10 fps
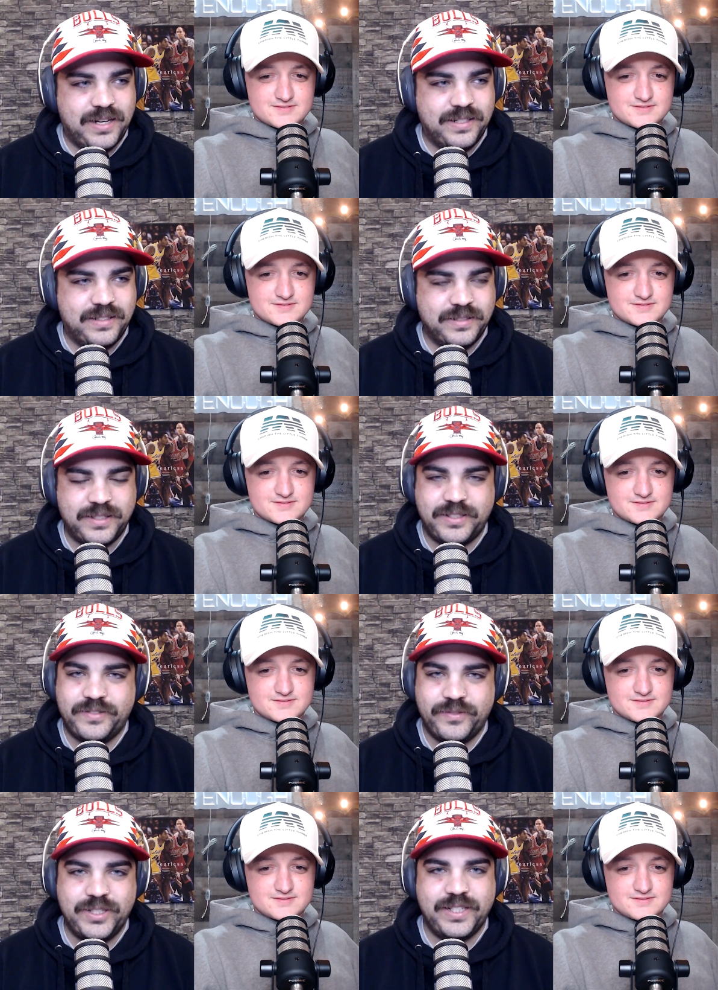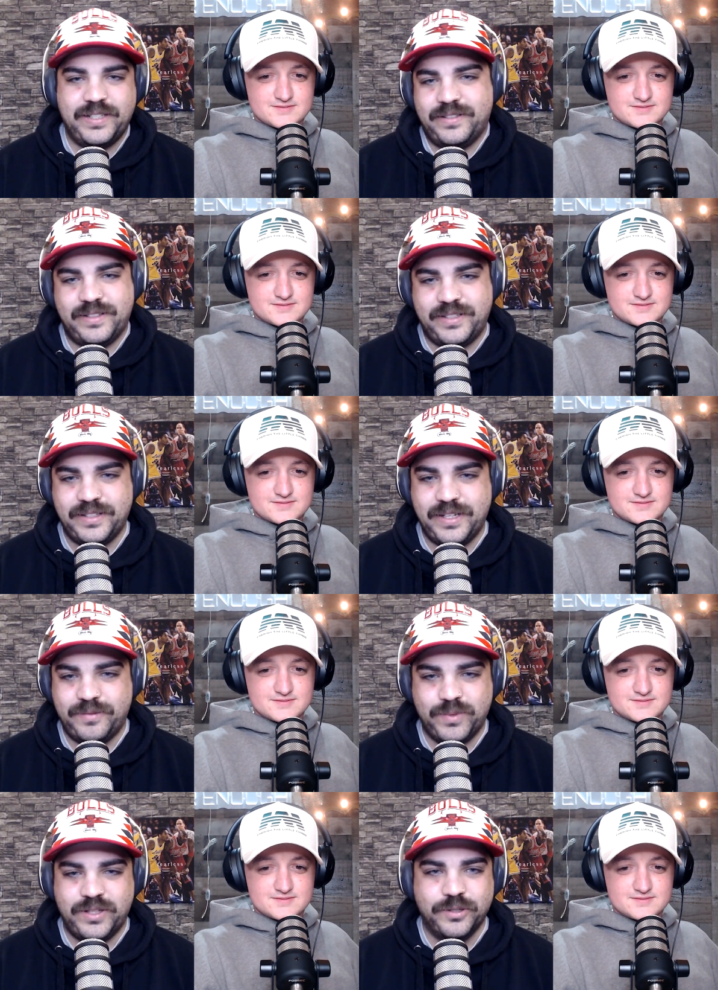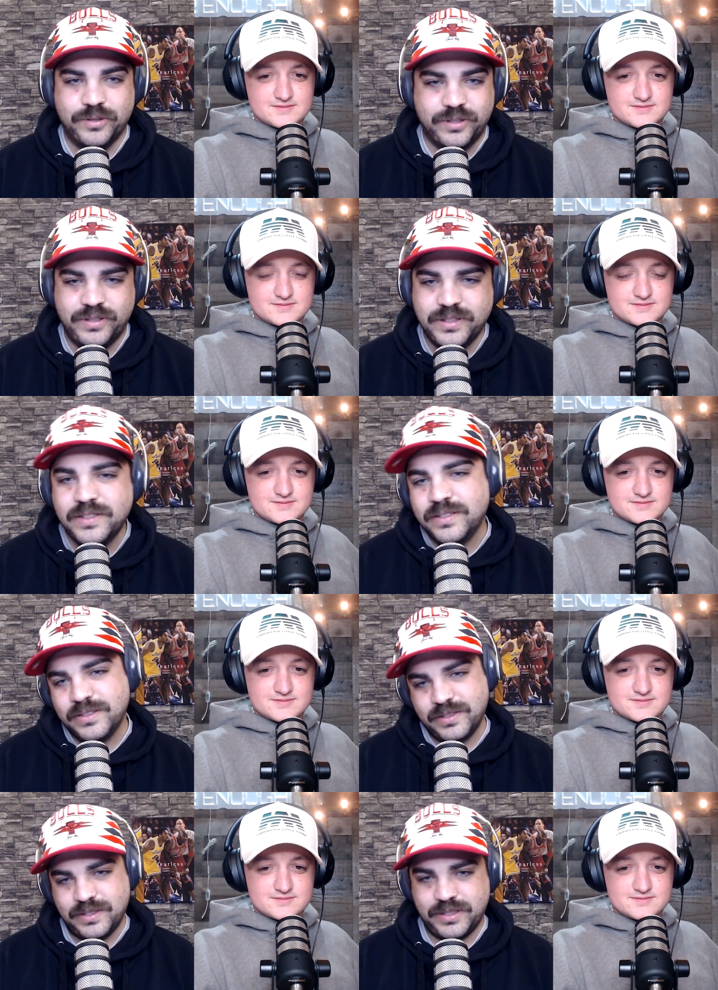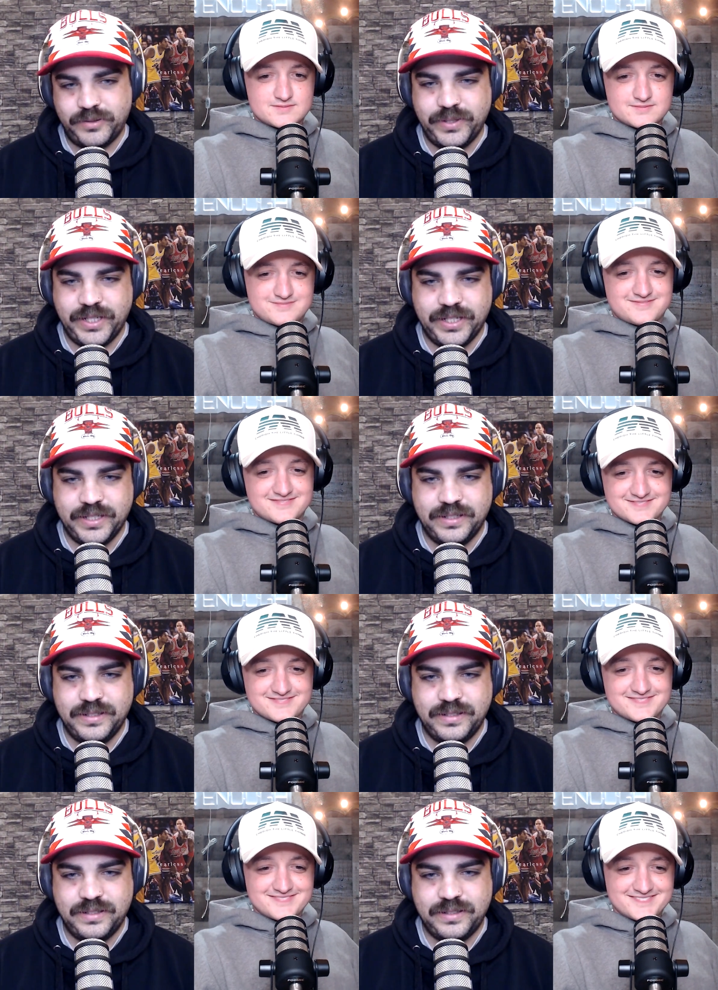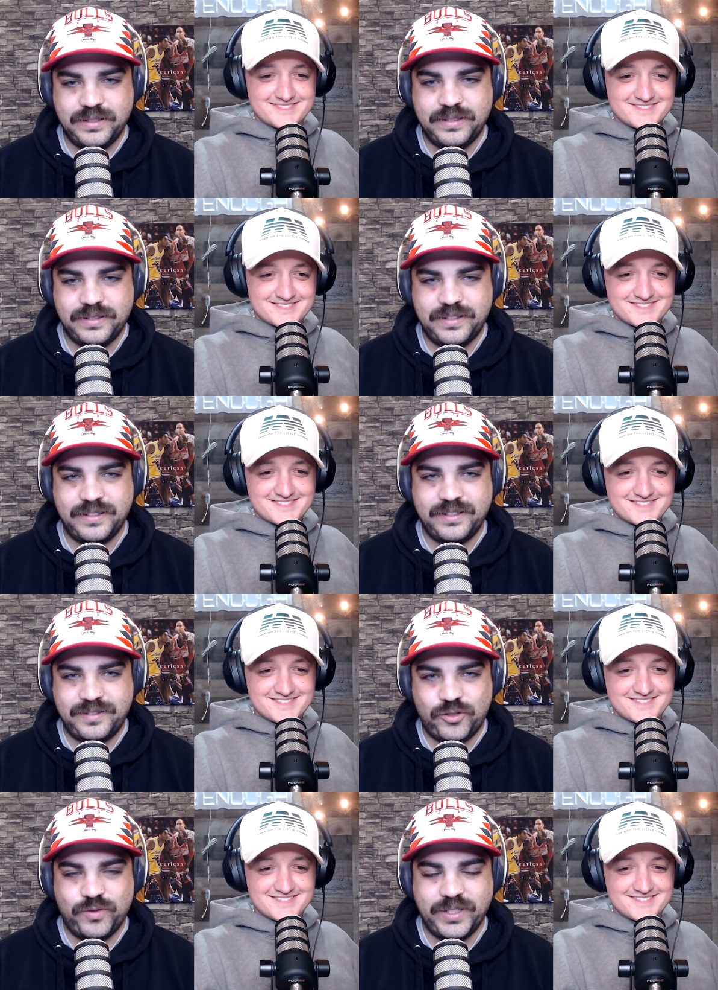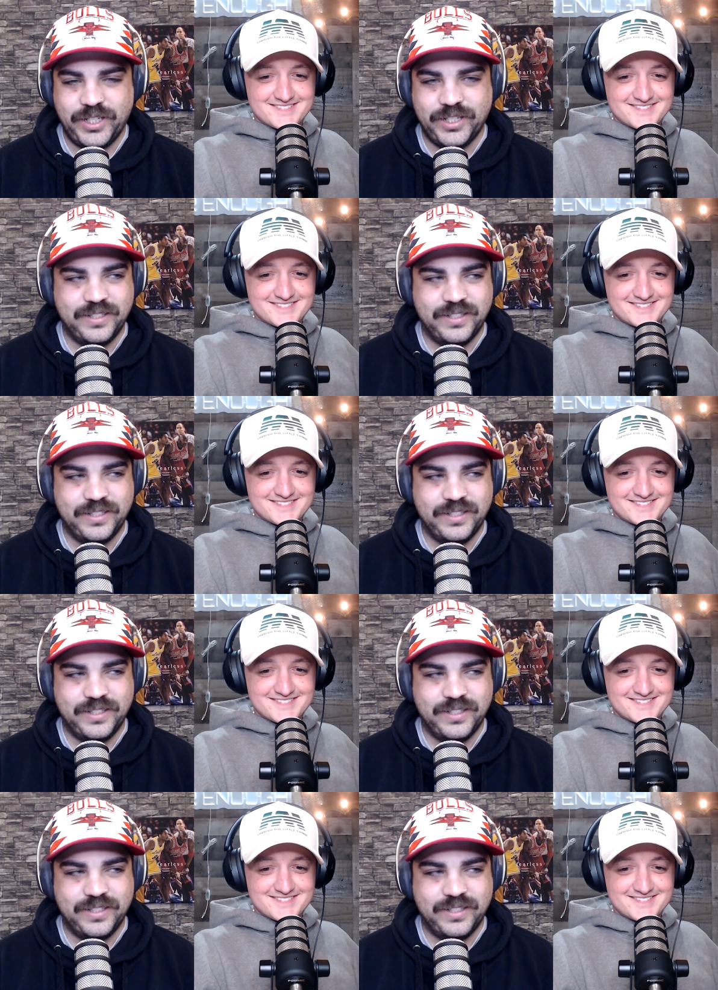Speaker 1: of. It's really, it's like with noodle. It's really good. It's, it's really good.